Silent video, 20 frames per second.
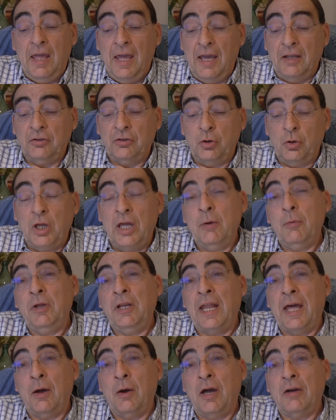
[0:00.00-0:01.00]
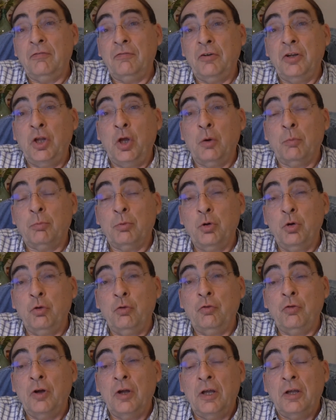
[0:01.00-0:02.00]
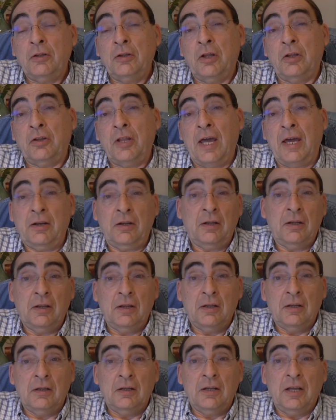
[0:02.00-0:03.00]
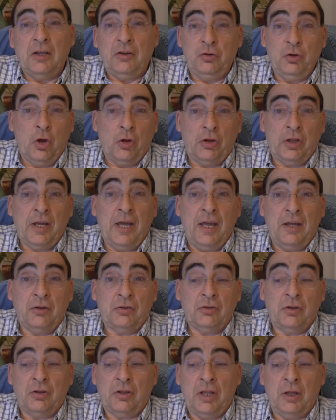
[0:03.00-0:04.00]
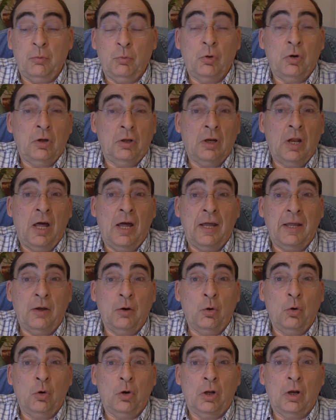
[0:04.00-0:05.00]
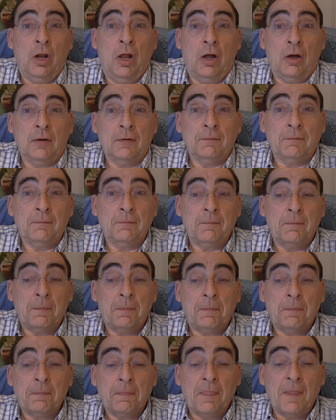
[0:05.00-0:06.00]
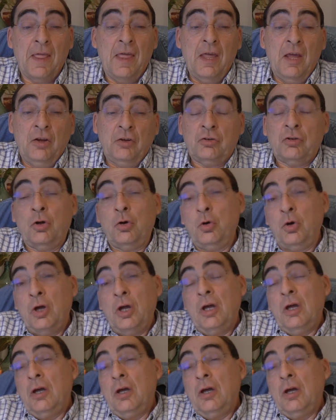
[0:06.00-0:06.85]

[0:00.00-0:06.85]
And so here we now have video proof that that is not the case, that they were lying all along. So,